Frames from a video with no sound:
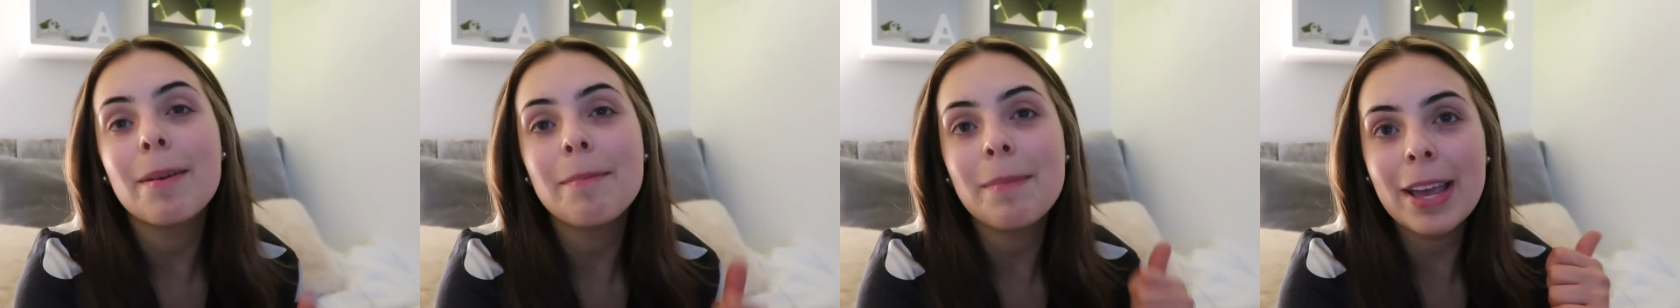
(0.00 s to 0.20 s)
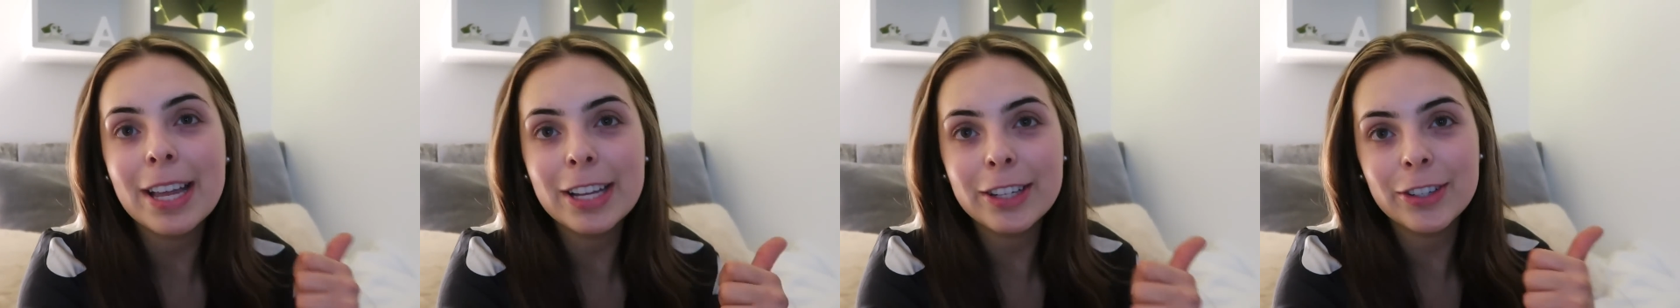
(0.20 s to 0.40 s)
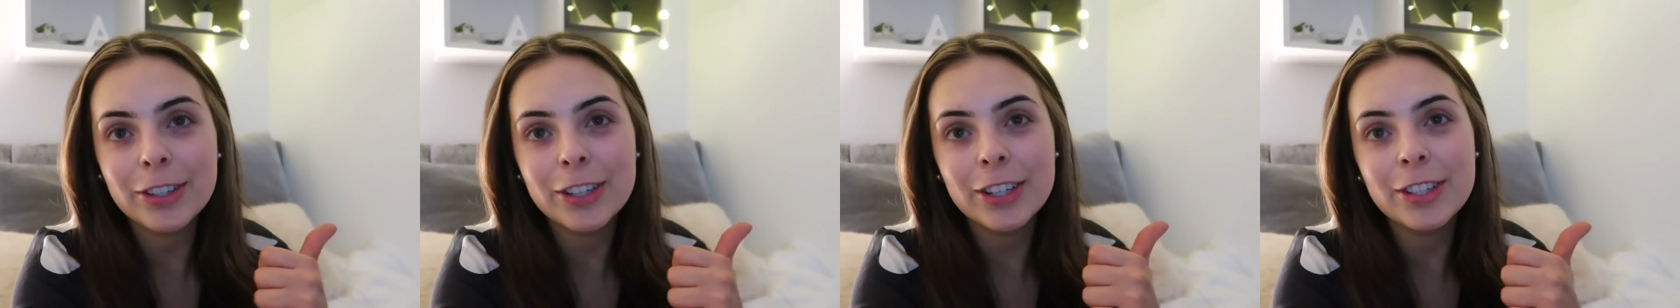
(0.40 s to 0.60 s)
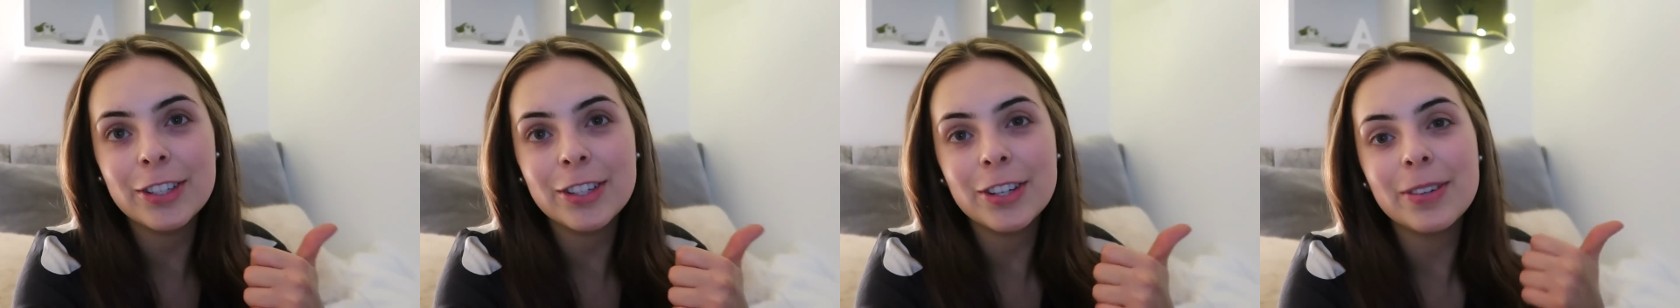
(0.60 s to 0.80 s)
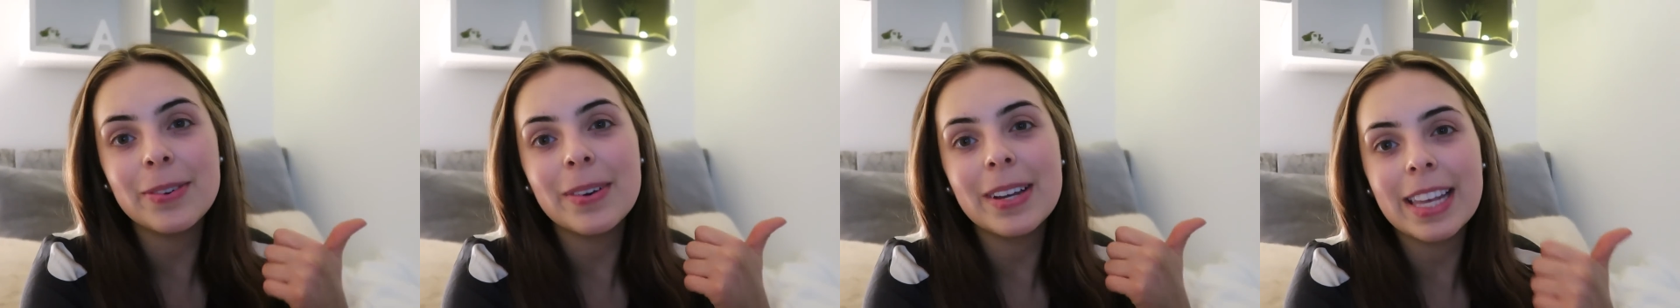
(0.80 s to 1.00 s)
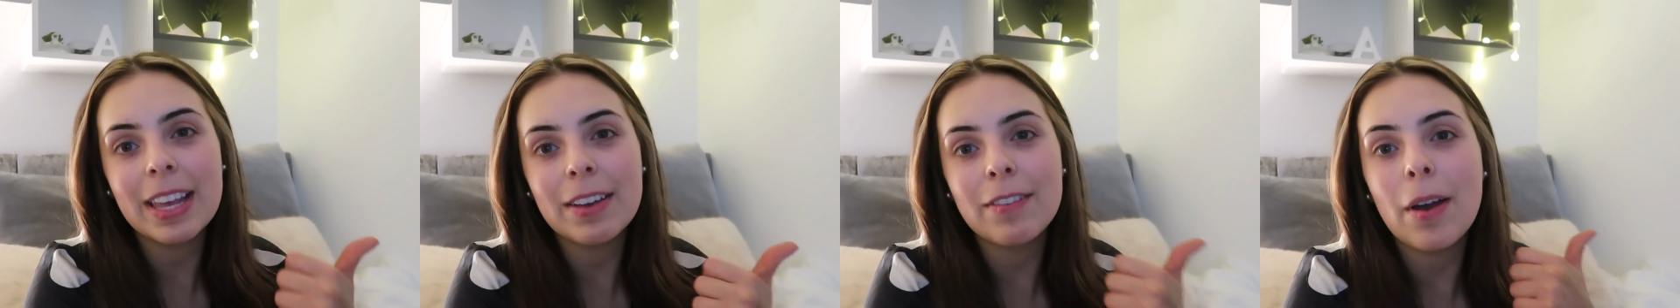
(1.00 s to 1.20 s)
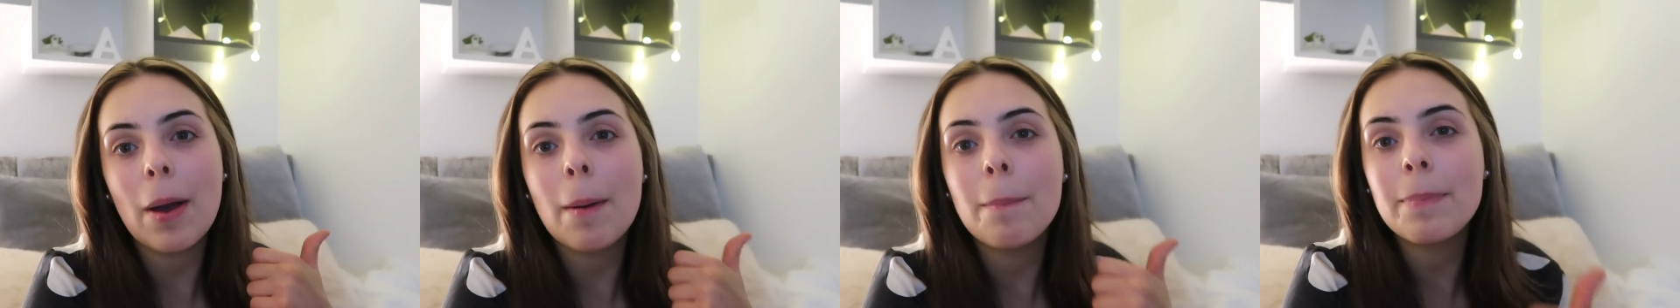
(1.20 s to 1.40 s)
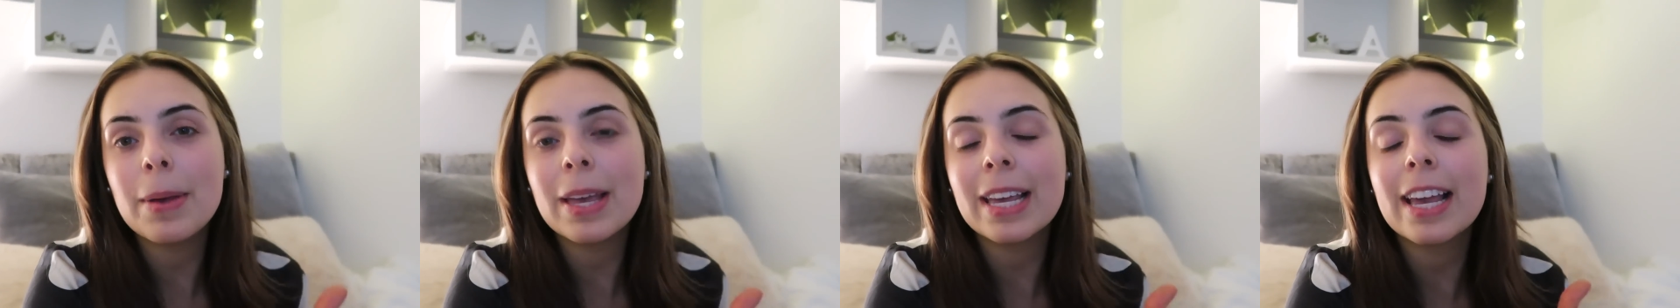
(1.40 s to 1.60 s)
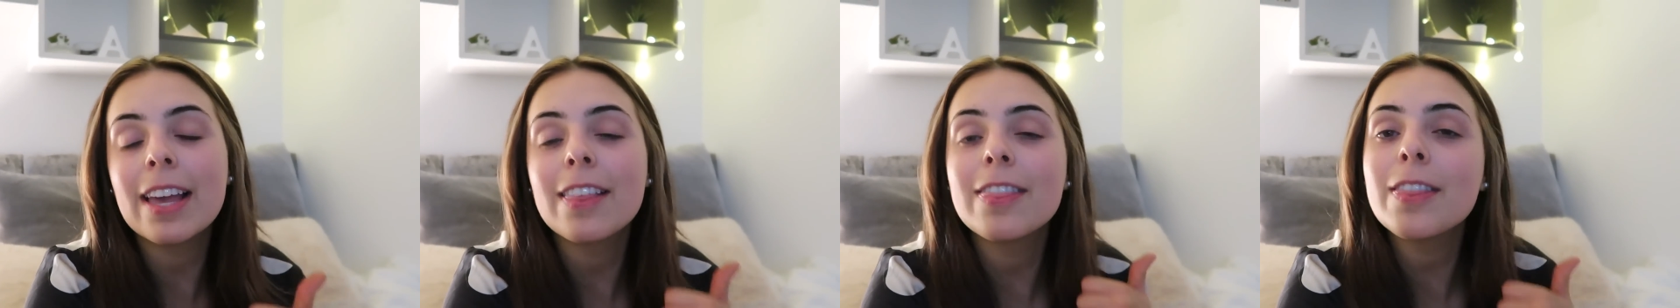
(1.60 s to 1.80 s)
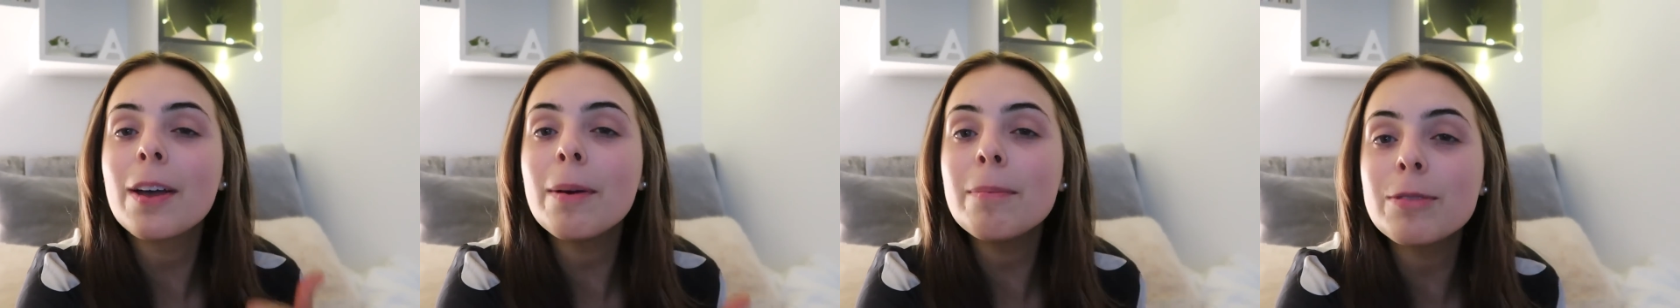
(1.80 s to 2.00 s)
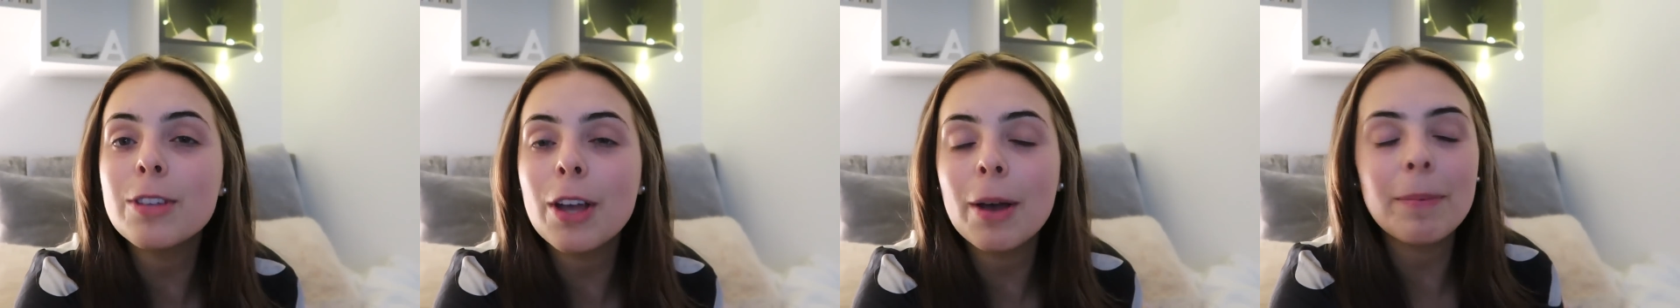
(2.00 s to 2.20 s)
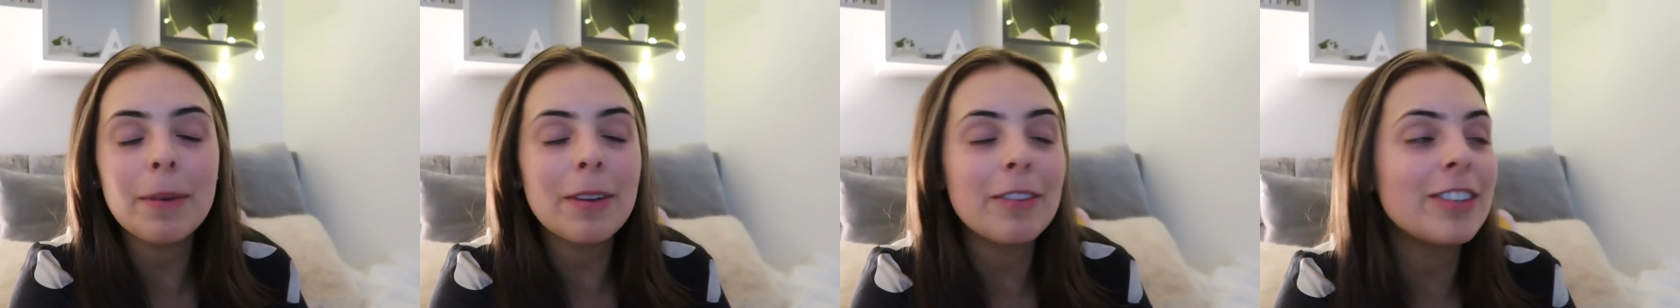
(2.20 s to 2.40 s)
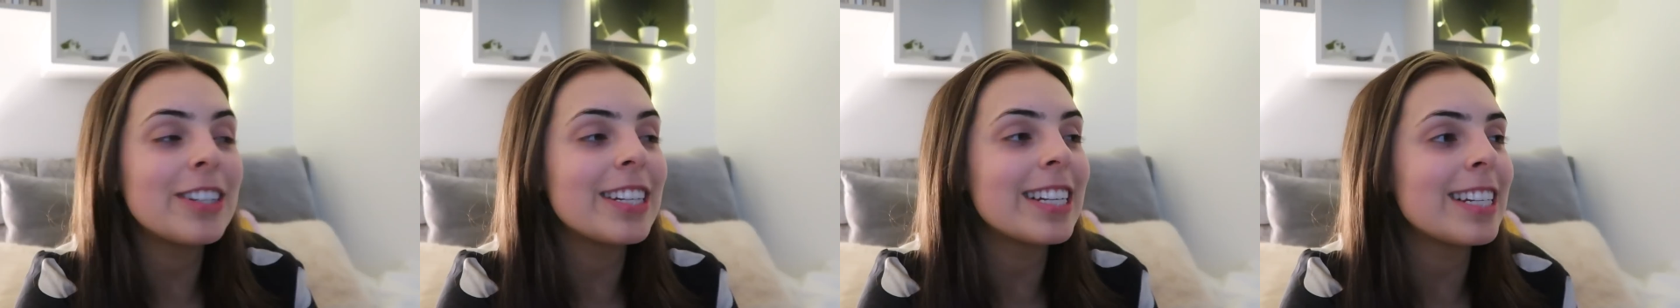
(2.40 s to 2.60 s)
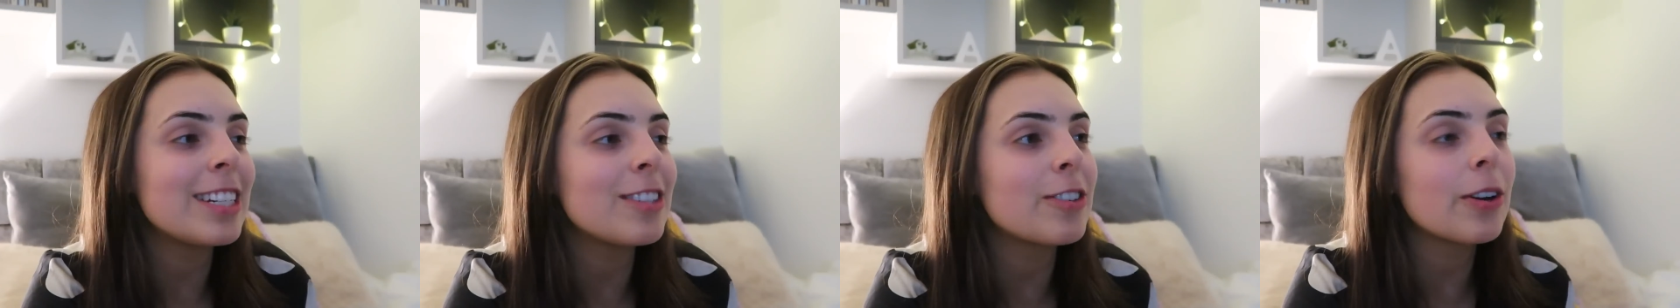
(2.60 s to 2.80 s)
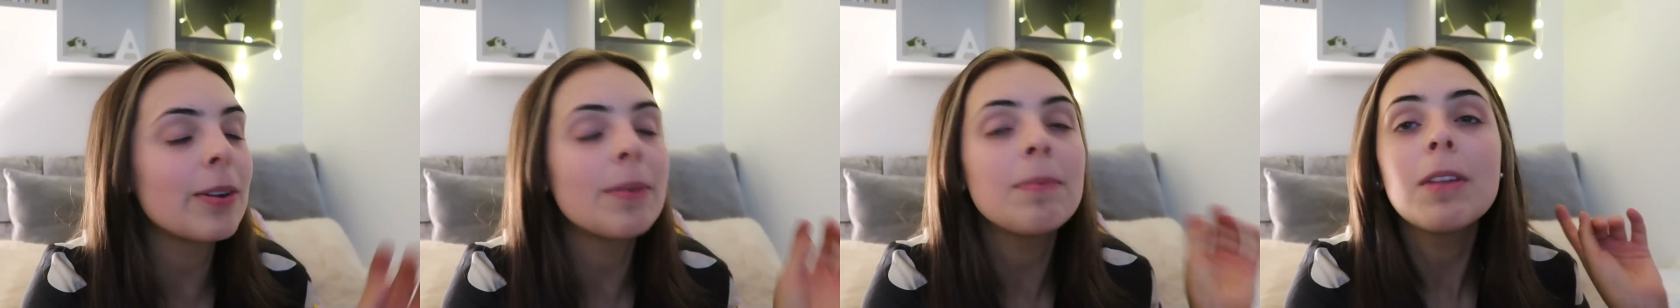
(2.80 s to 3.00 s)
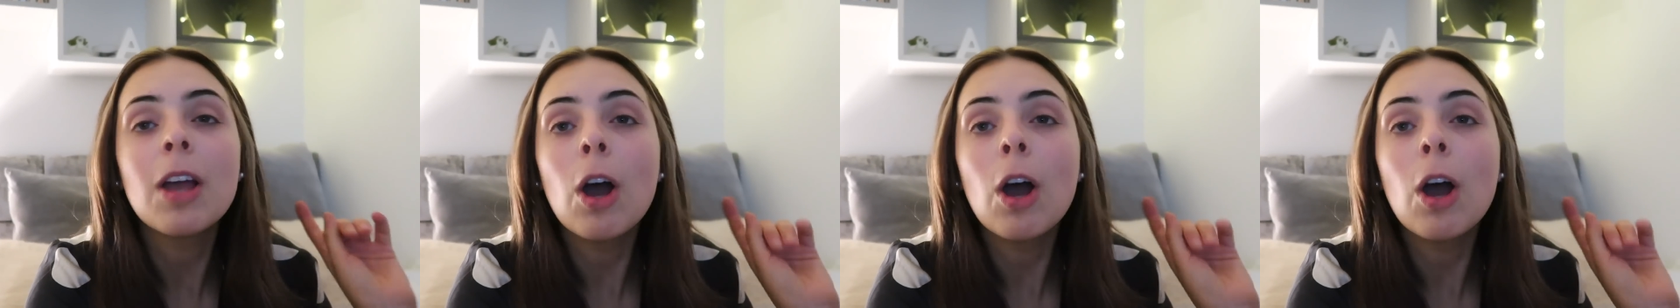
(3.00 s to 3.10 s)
Make sure you do give it a big thumbs up if you did enjoy.